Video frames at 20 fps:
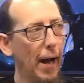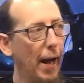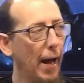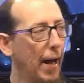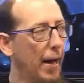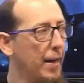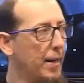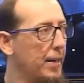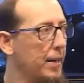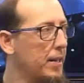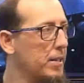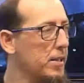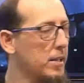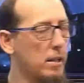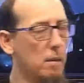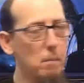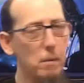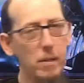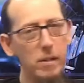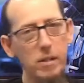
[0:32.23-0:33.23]
And there's
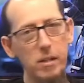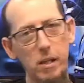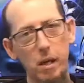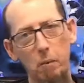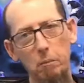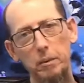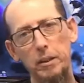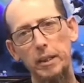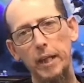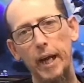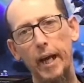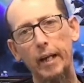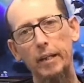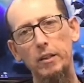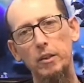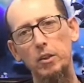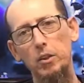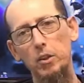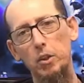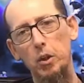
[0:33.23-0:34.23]
going to be some
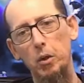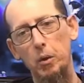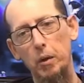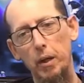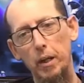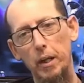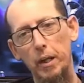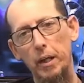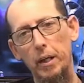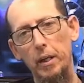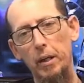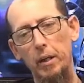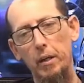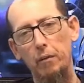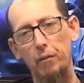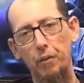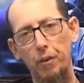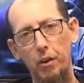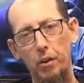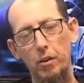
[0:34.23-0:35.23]
changes to it here in
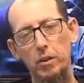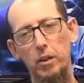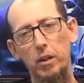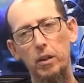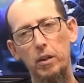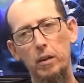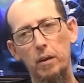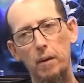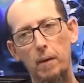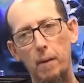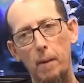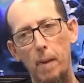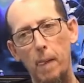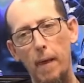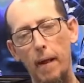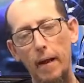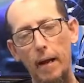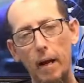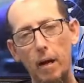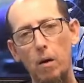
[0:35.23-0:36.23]
the future,
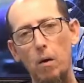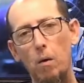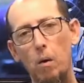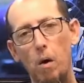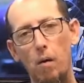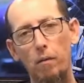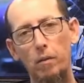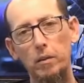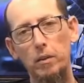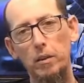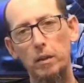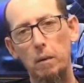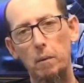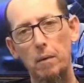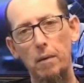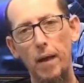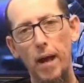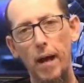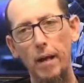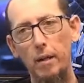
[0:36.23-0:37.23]
and I'll go over some
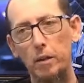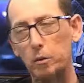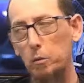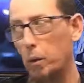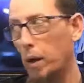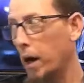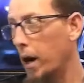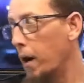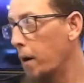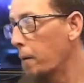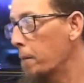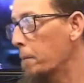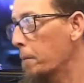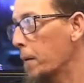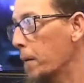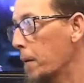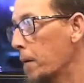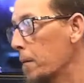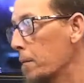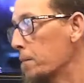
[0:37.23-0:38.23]
of that as well.
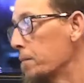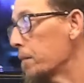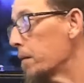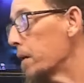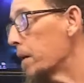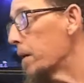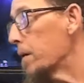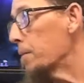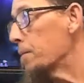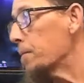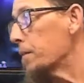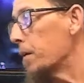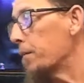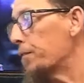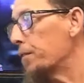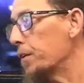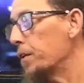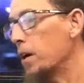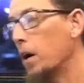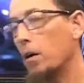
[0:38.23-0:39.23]

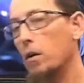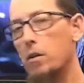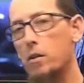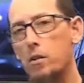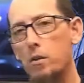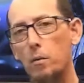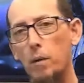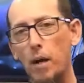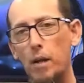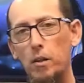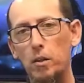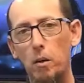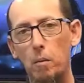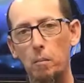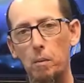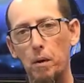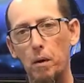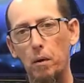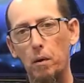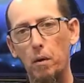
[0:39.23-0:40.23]
If you notice the retro
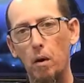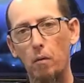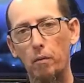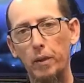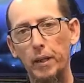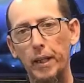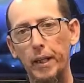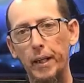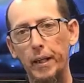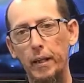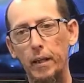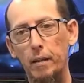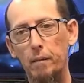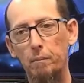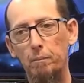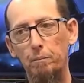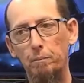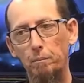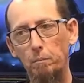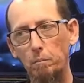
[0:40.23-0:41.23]
build over here,
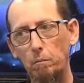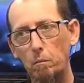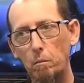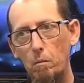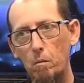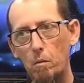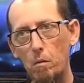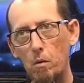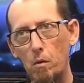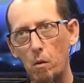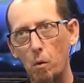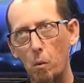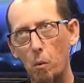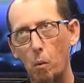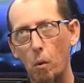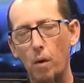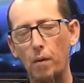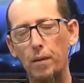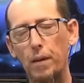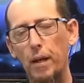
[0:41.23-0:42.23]

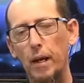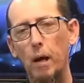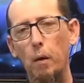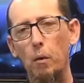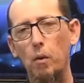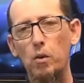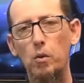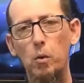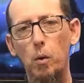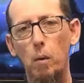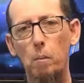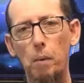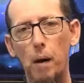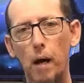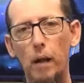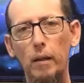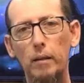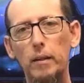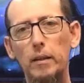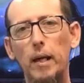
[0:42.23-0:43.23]
one thing I want to
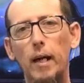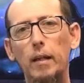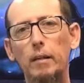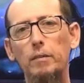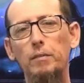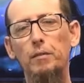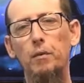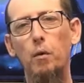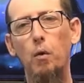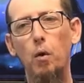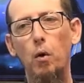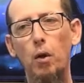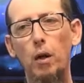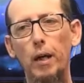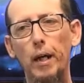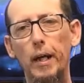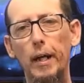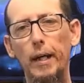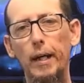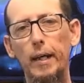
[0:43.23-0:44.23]
apologize
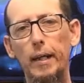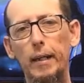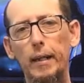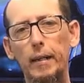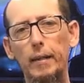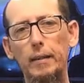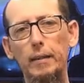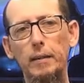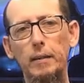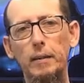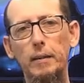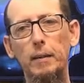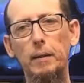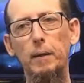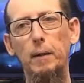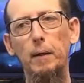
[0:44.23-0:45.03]
for is